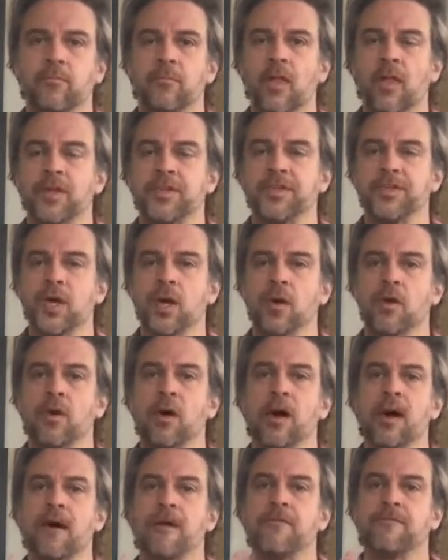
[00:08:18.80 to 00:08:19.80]
So
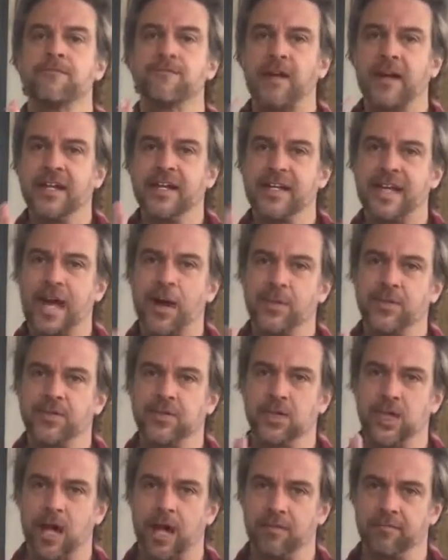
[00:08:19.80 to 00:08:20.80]
finding out what your
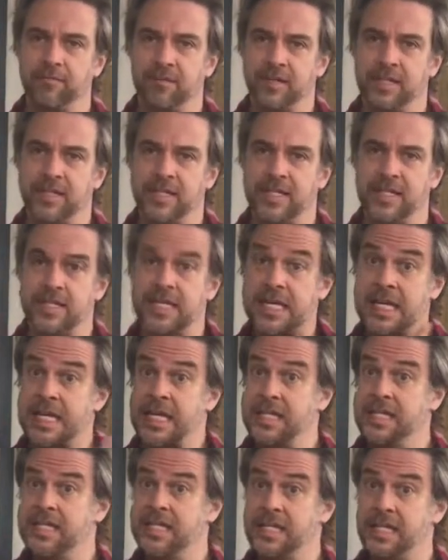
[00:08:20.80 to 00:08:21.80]
conflict is,
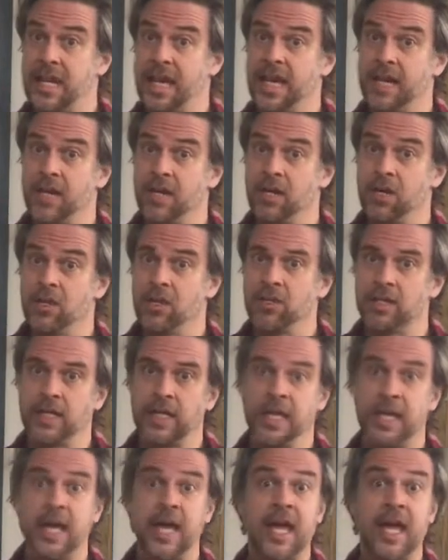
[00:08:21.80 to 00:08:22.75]
hinting at it early,